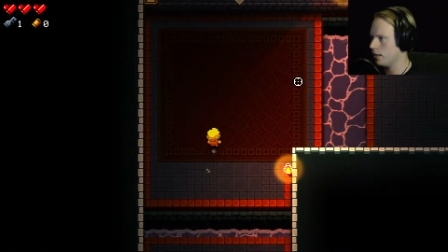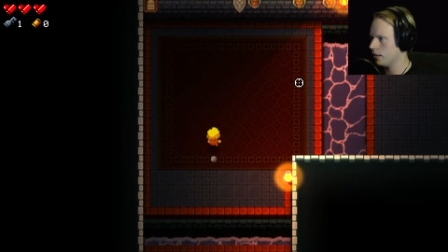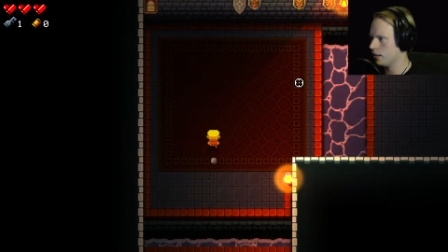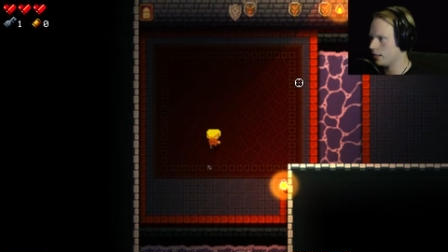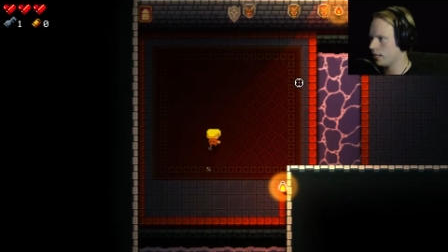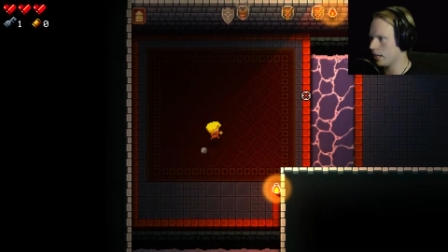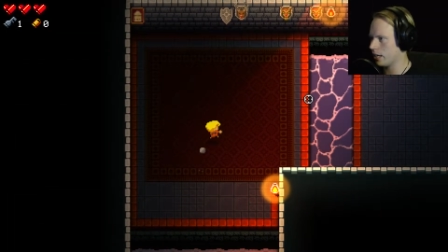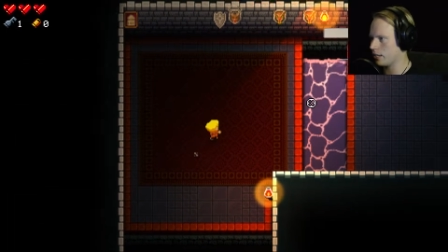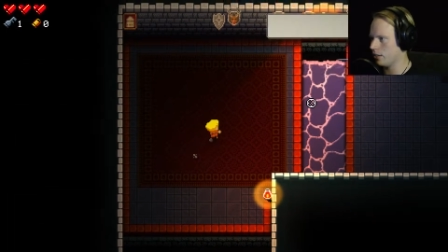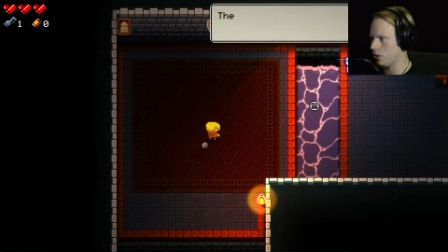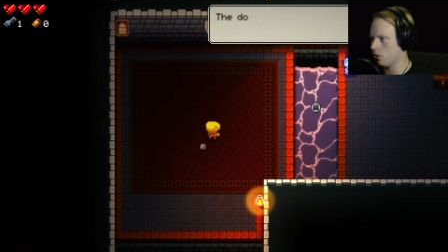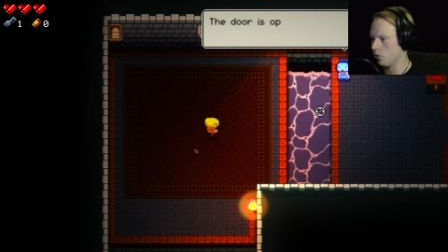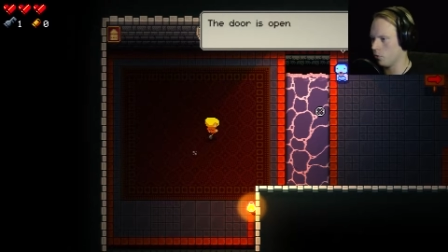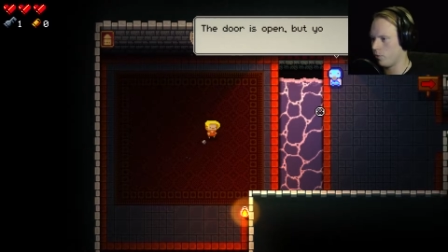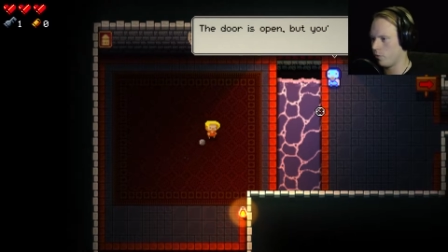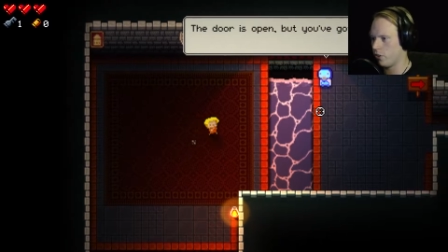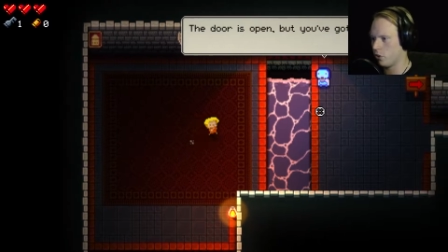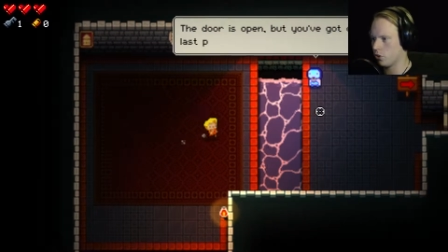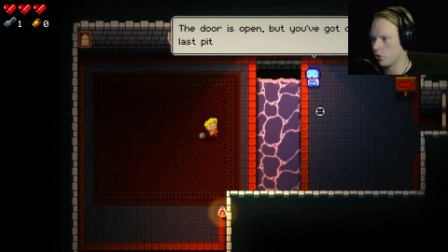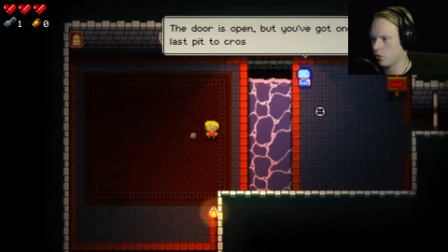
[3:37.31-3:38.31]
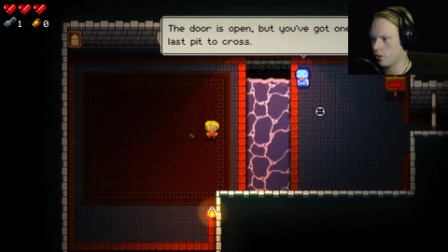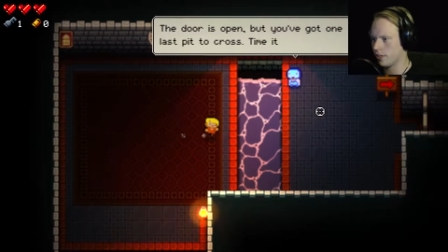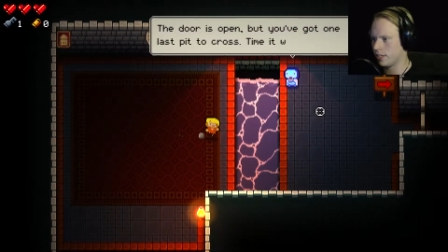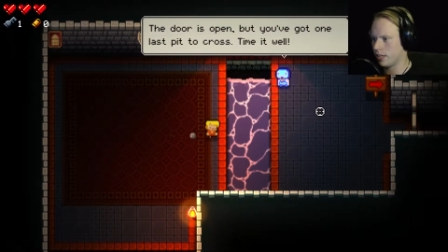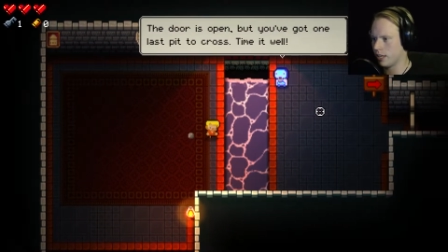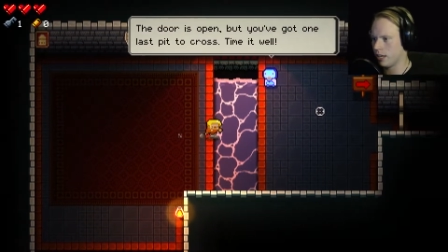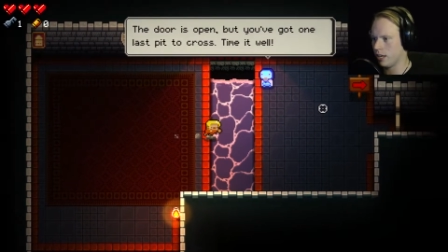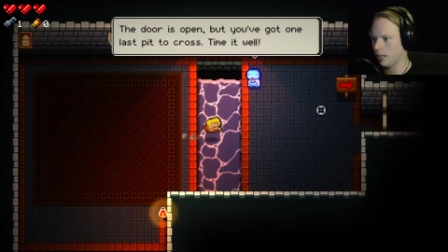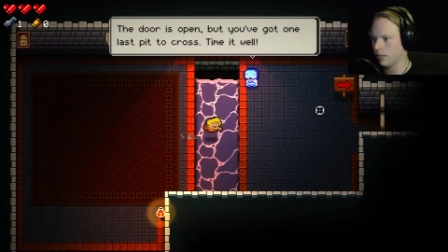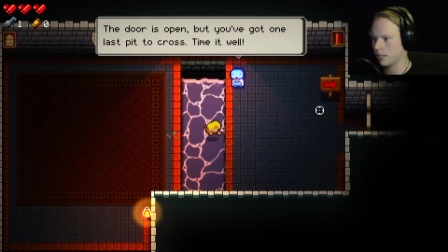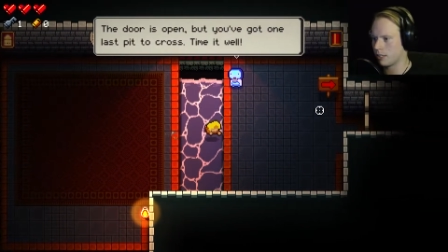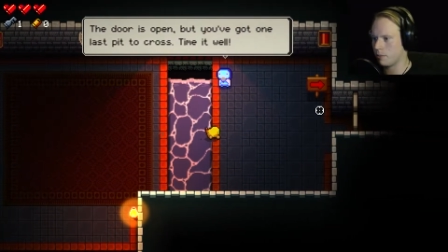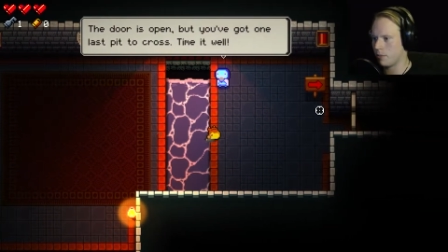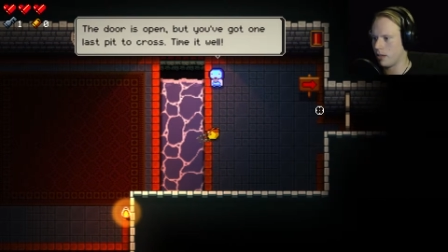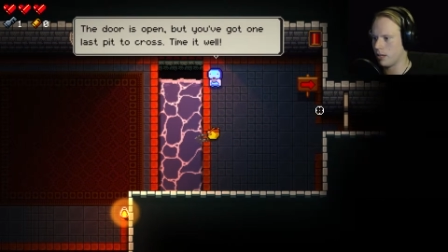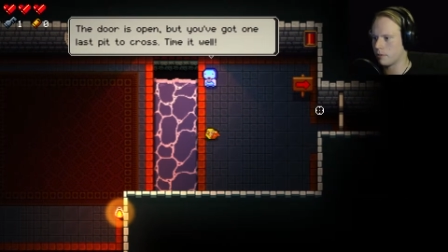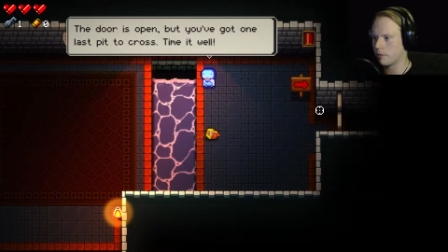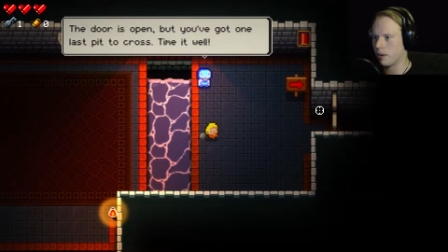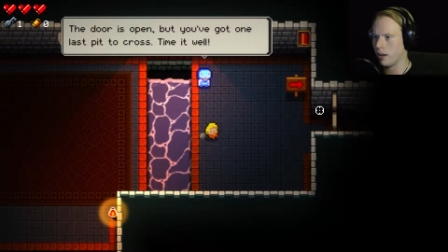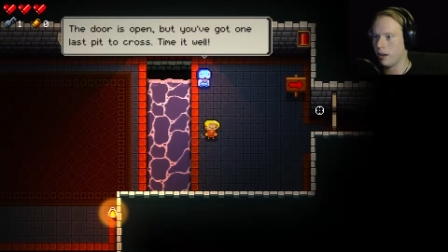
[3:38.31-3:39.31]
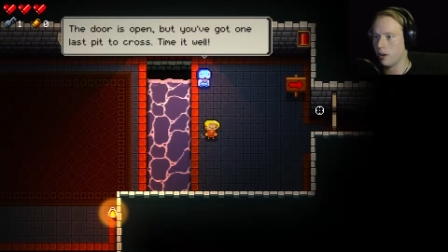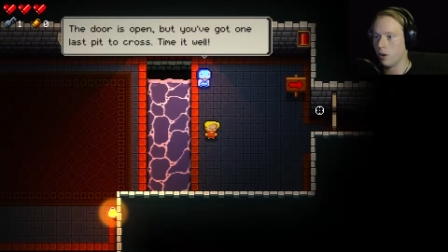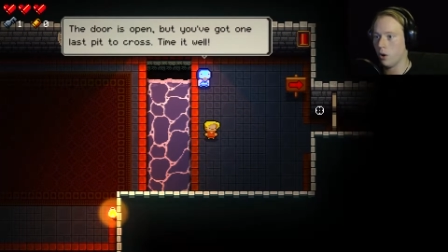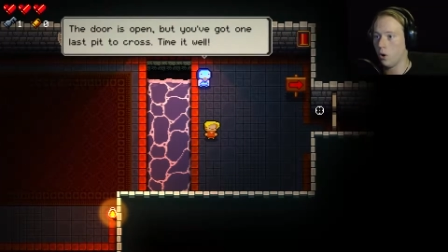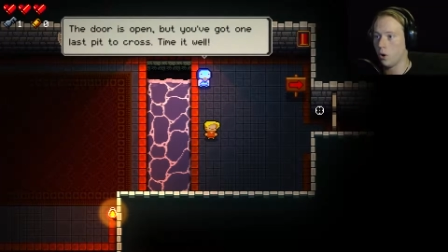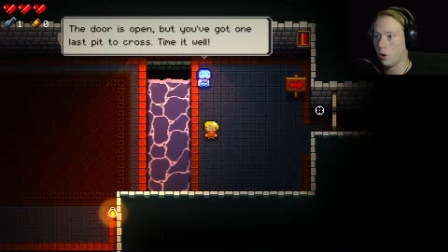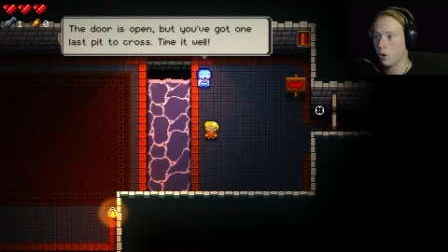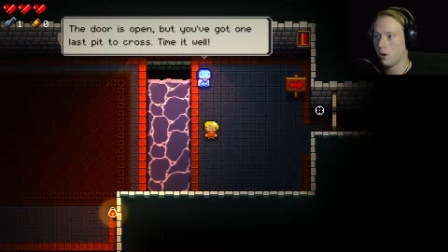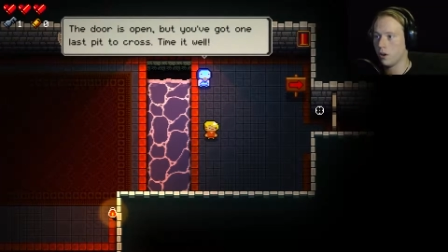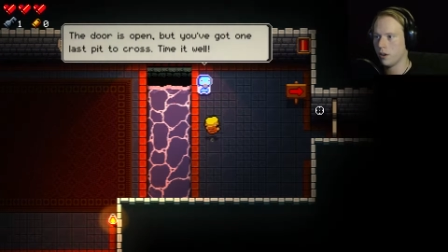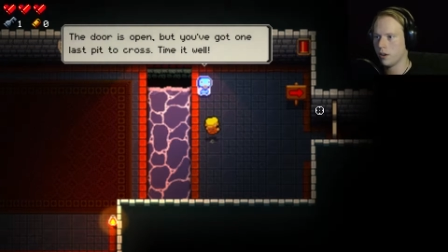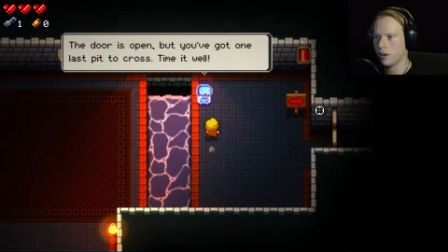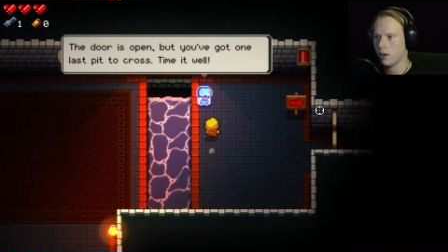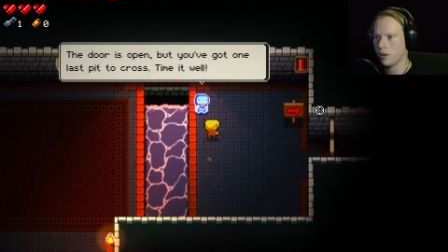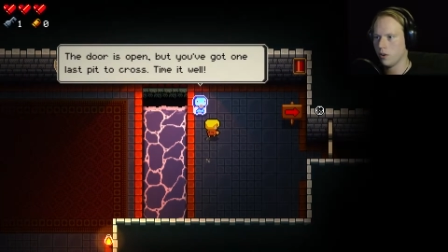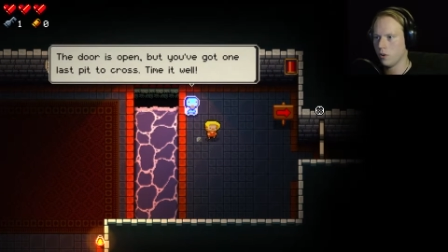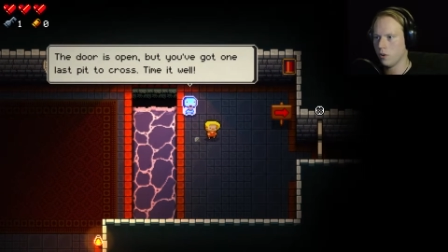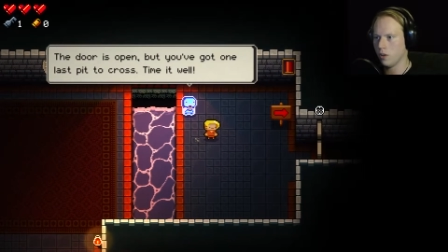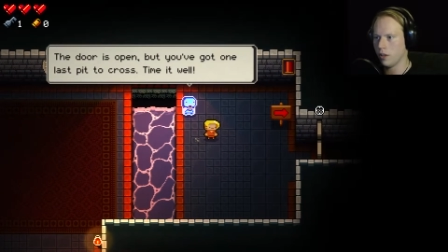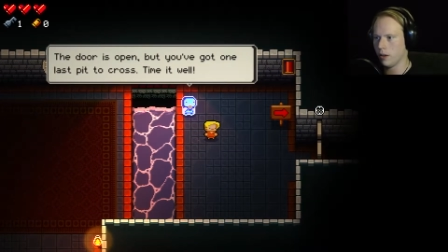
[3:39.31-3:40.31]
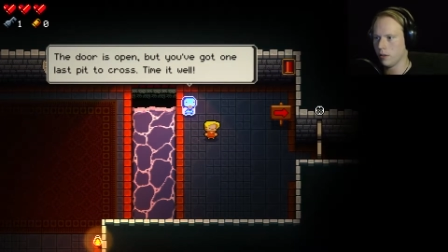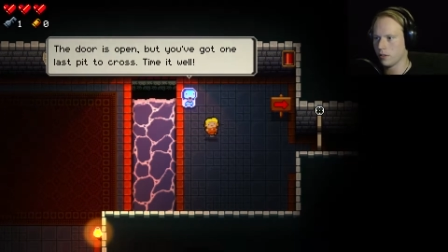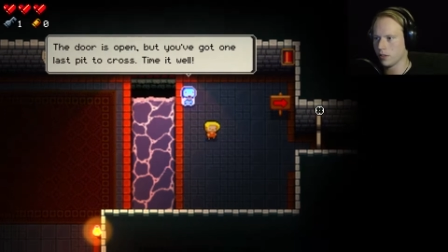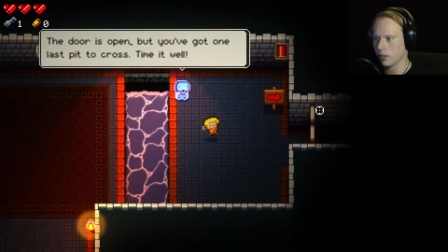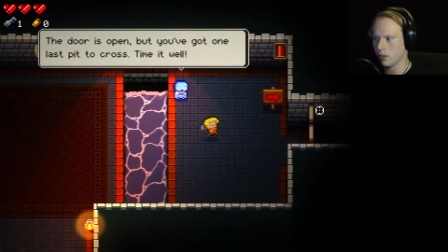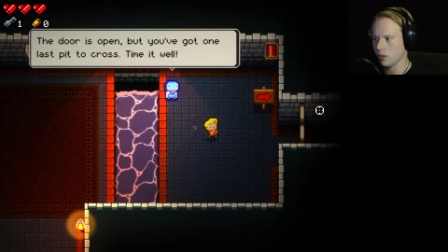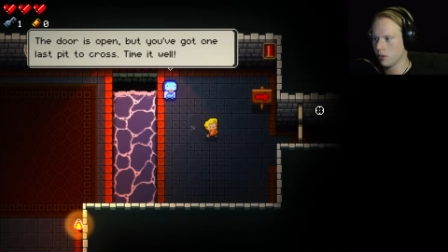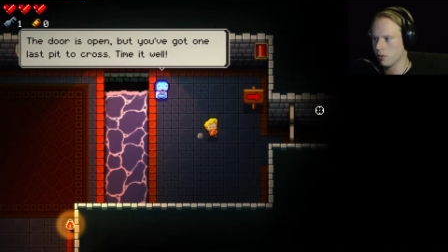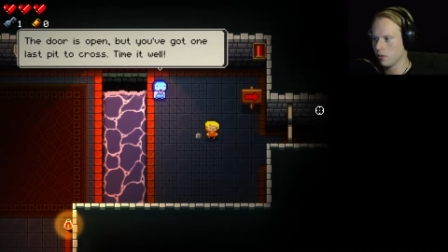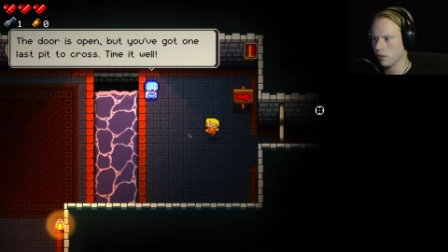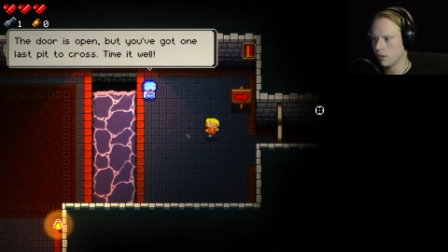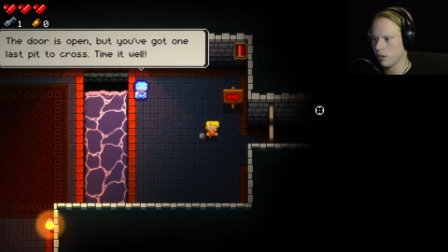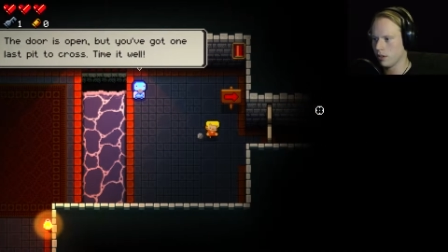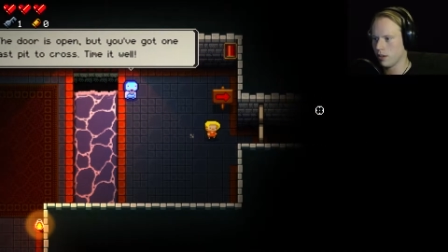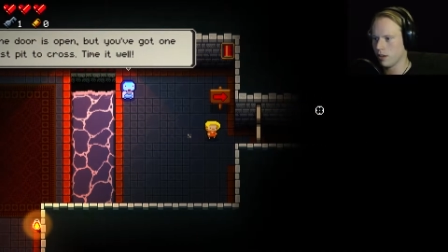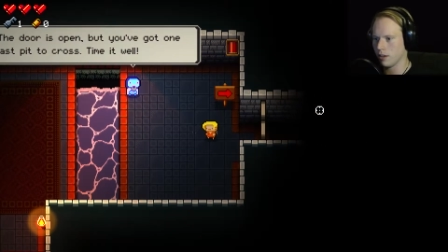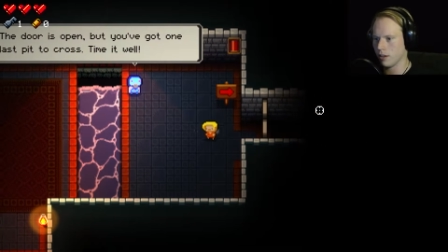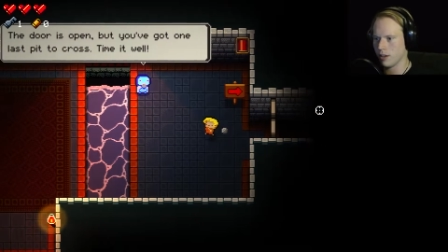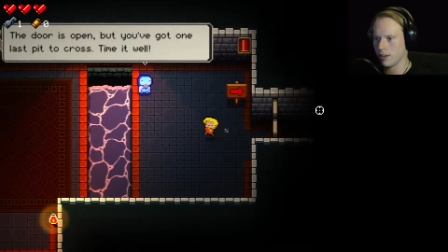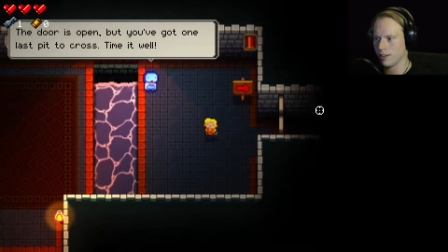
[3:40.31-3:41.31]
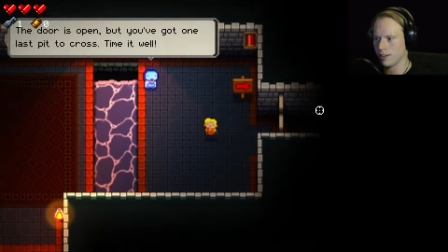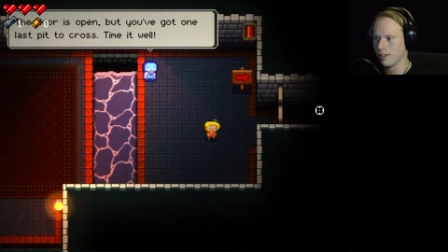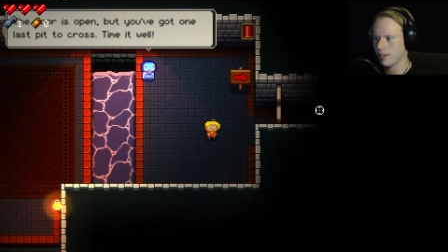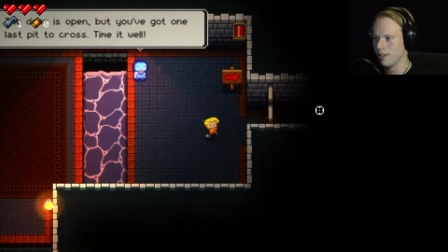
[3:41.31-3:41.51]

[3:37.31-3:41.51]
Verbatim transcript: Techno-futuristic gun space by... Oh, that was a close one. Oh, yeah.